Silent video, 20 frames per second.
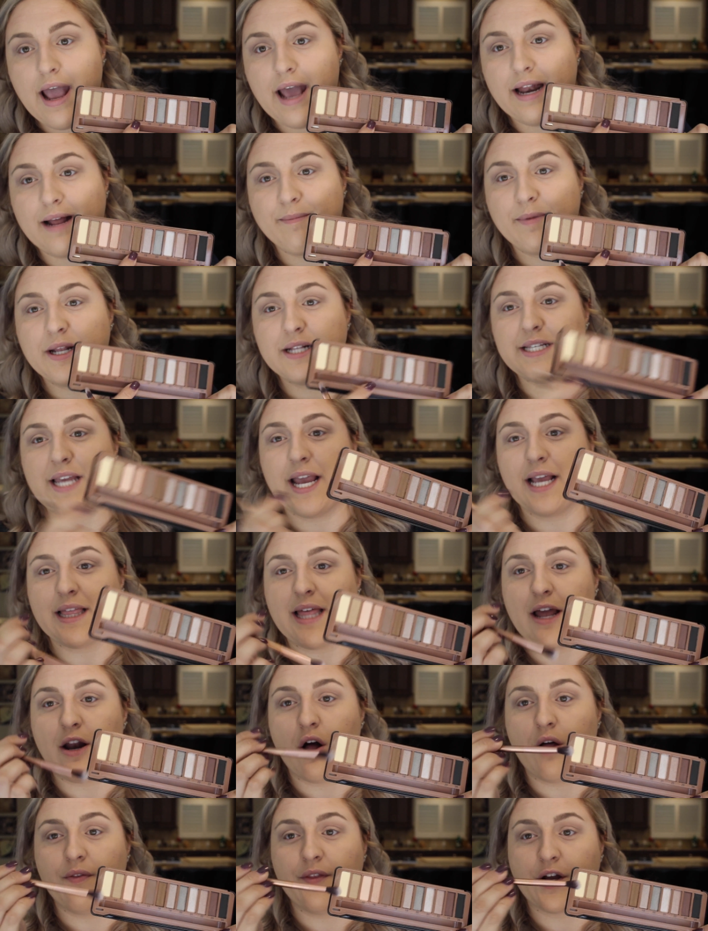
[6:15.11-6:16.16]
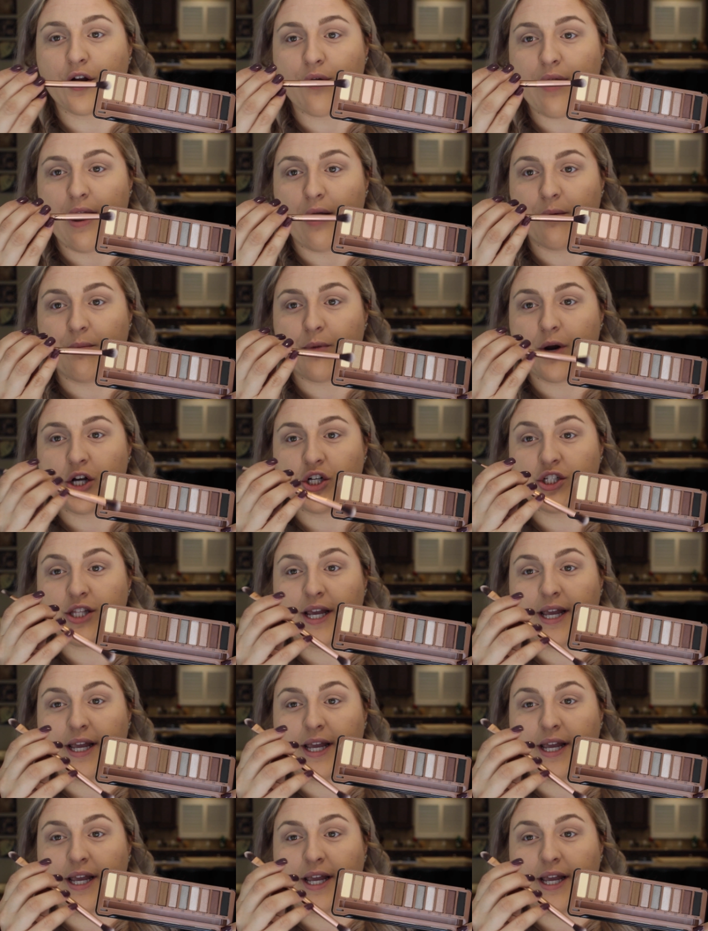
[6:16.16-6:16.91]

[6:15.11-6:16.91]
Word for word: and I'm going to take that on the crown brush